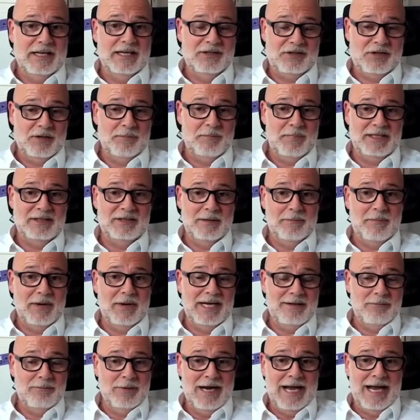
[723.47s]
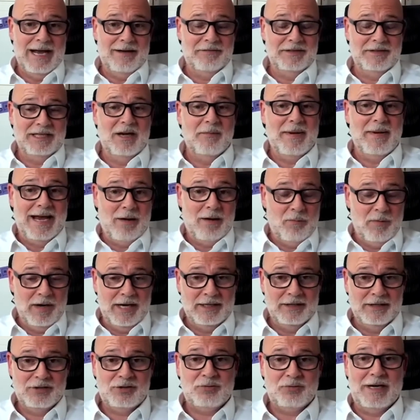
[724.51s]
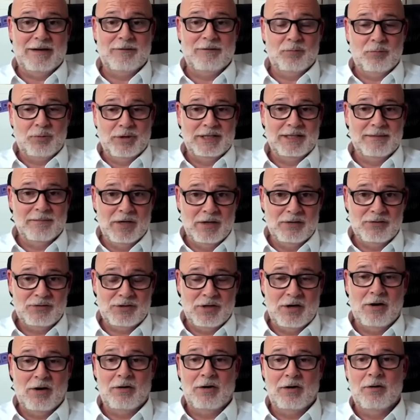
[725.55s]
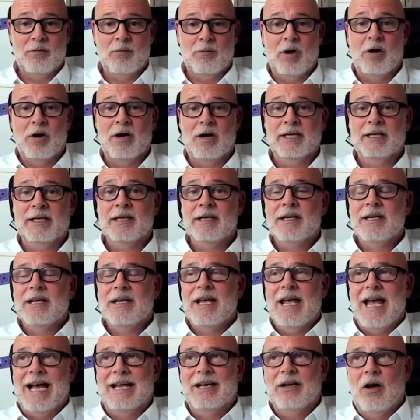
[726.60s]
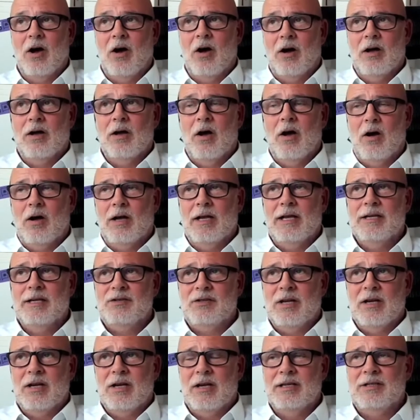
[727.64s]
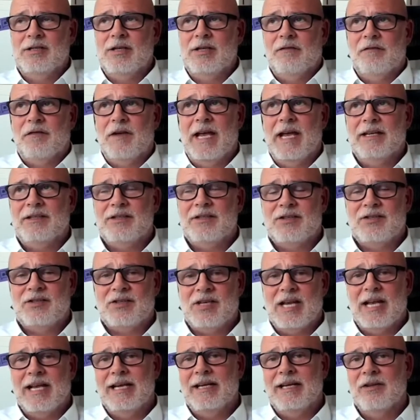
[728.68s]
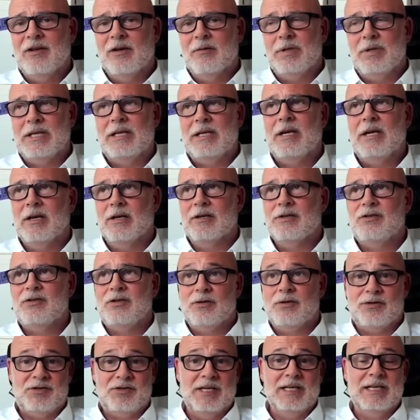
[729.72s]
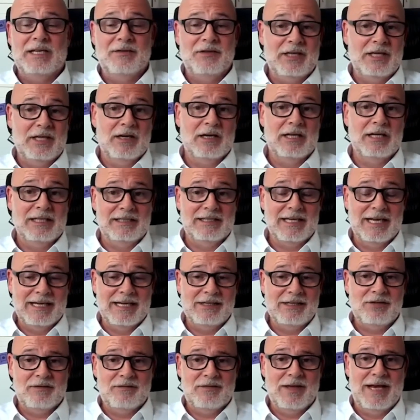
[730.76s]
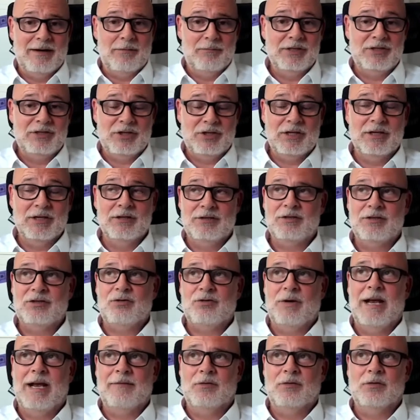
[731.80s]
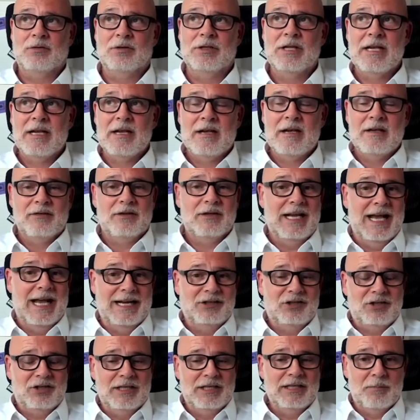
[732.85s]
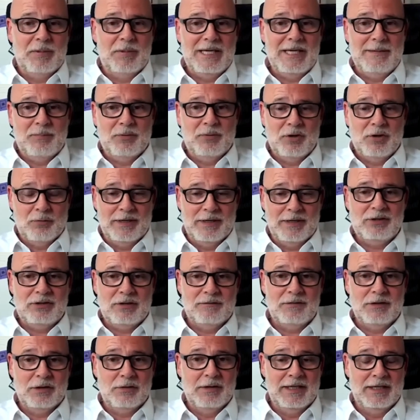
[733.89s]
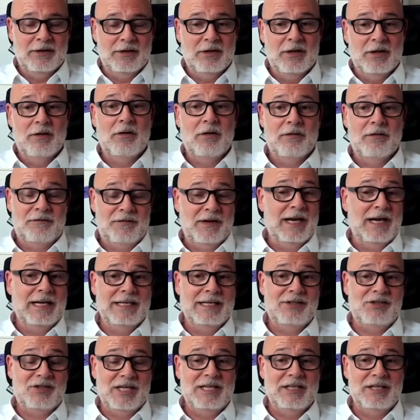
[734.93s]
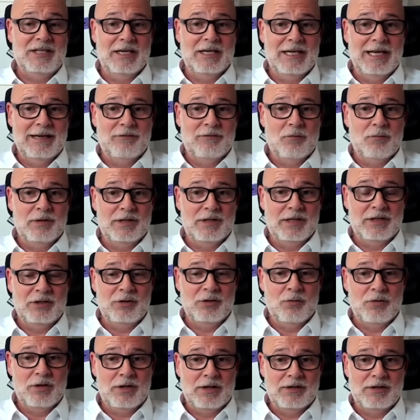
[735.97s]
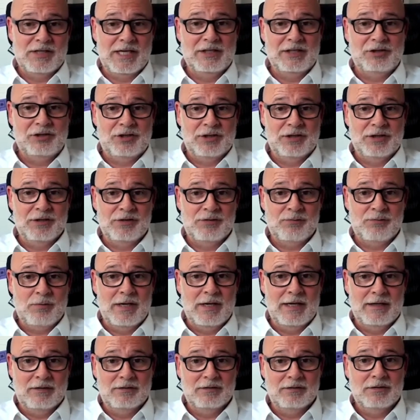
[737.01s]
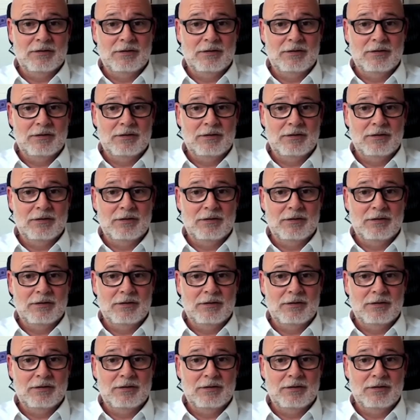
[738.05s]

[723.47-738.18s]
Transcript: It's the big debate we're having about where does travel bring the most ROI. Yes. And is it fair to say that because you're still in the early days of that return to travel, that actually the people you're interviewing are a fairly senior level within the organisation as well?